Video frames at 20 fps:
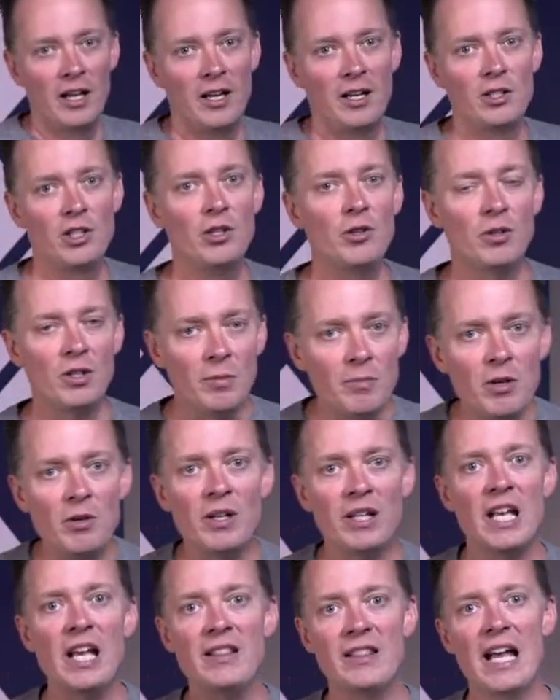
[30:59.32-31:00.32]
to
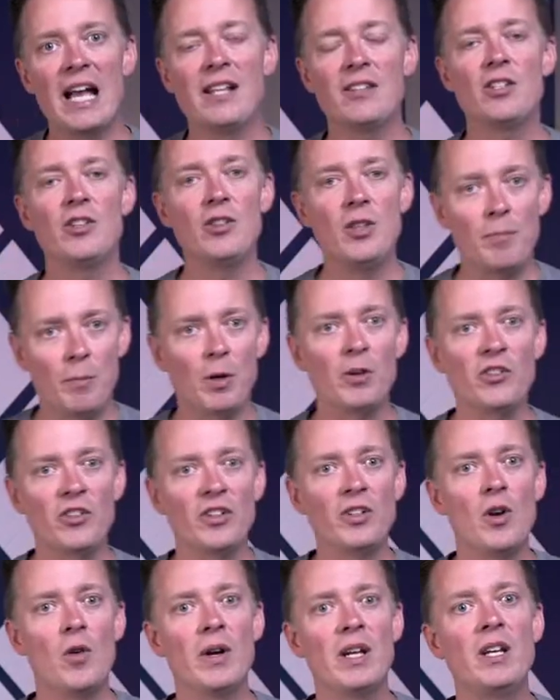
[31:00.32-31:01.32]
communicate that to the
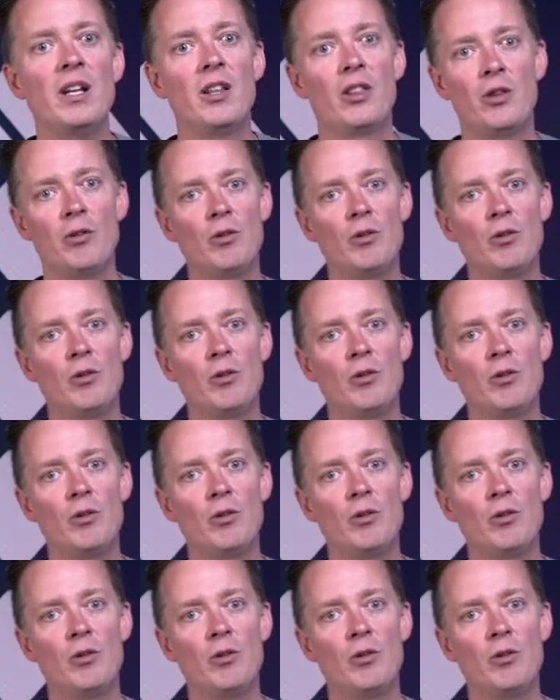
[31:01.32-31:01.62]
person going through